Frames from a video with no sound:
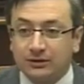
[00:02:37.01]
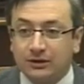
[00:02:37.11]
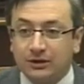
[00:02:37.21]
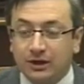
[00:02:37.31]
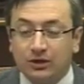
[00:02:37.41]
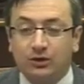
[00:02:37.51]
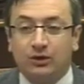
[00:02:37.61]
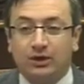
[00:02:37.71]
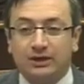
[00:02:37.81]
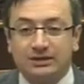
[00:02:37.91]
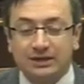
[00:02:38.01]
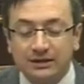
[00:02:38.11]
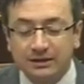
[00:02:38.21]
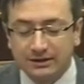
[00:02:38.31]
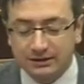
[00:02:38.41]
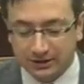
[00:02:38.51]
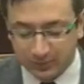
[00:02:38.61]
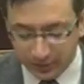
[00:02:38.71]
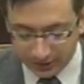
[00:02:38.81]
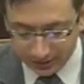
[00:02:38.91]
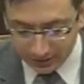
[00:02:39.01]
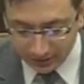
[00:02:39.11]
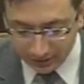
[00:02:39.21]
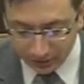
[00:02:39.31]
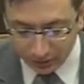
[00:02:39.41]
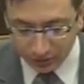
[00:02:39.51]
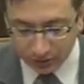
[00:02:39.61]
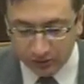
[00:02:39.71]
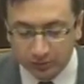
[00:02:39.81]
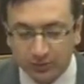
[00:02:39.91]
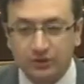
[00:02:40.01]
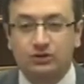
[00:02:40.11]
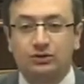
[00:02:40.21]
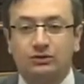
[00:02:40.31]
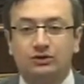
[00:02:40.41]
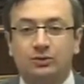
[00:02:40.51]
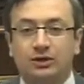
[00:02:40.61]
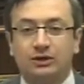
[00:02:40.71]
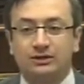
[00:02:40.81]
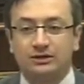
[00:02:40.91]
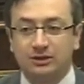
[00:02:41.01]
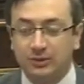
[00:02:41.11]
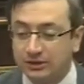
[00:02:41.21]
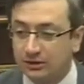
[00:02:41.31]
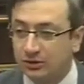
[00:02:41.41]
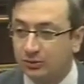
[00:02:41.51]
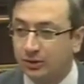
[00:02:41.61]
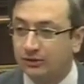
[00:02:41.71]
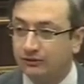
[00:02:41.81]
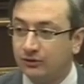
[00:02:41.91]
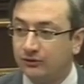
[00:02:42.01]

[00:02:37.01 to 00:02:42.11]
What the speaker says: She may hold any responsible office with great honor and